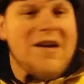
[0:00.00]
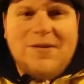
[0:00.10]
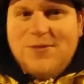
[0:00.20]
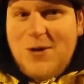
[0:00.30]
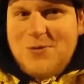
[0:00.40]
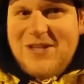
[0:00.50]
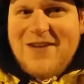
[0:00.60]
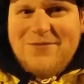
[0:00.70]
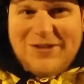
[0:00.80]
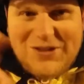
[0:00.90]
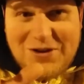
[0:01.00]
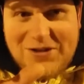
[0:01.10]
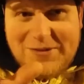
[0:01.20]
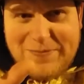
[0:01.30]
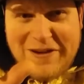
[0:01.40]
it was held together with
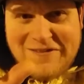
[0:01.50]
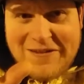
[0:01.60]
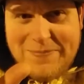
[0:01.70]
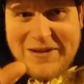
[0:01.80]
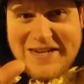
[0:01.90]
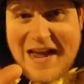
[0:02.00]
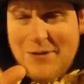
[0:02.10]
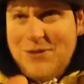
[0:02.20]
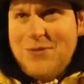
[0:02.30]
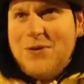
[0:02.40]
dirty bit, great big nails.